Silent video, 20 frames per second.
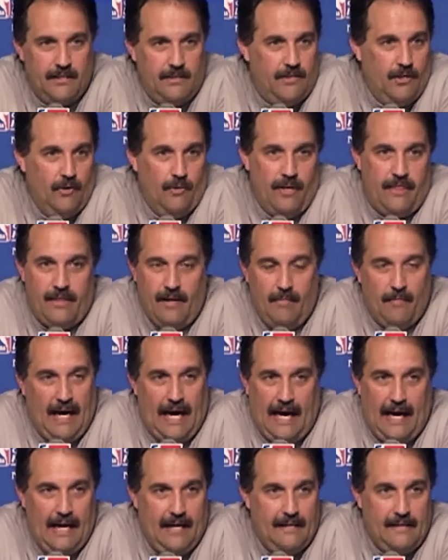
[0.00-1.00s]
to do with him.
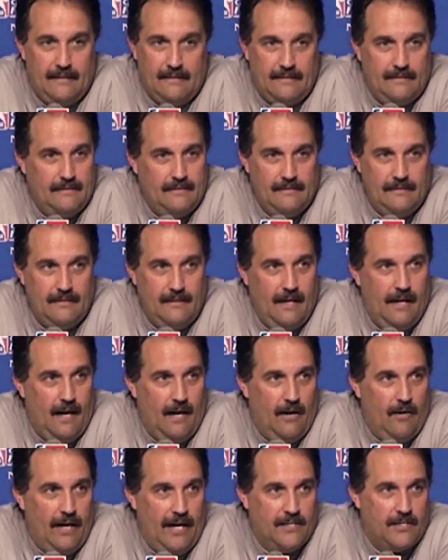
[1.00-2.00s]
I, you
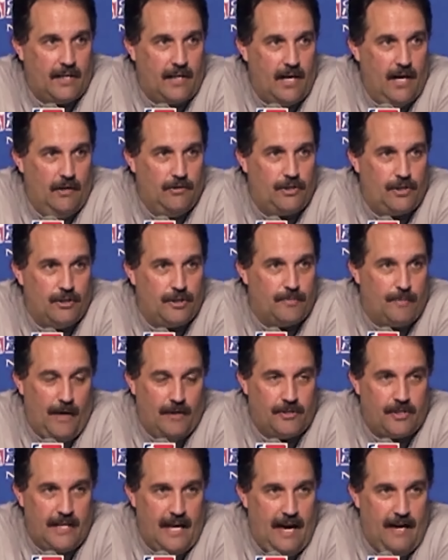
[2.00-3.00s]
know, as a coach, you're
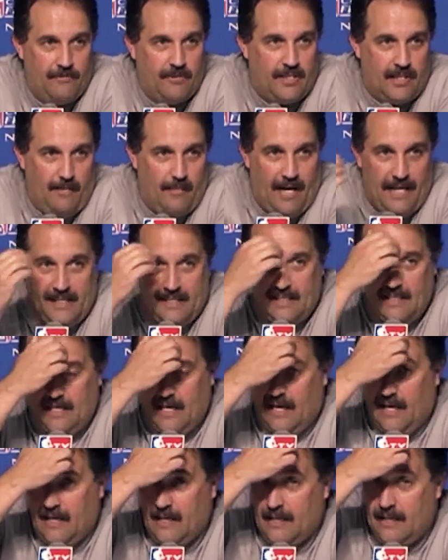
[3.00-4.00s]
supposed to have some
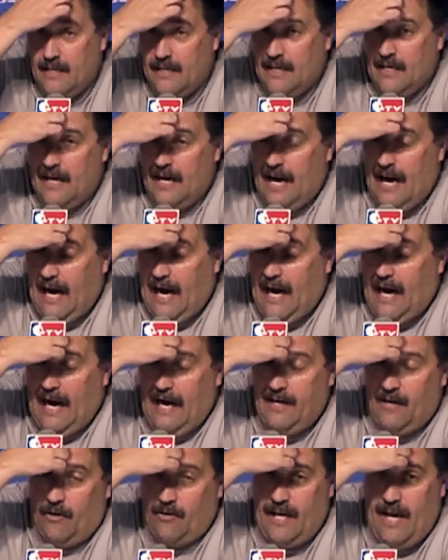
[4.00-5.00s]
idea.
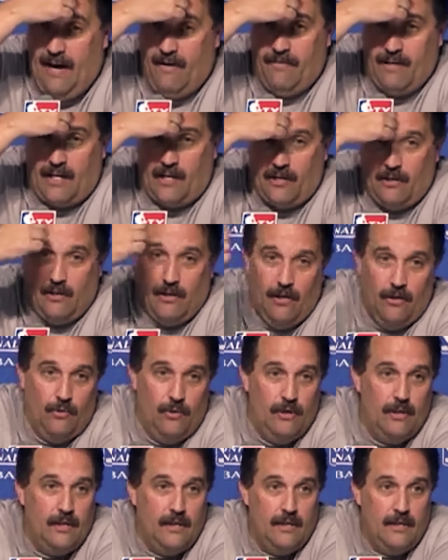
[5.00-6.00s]
I don't have a clue,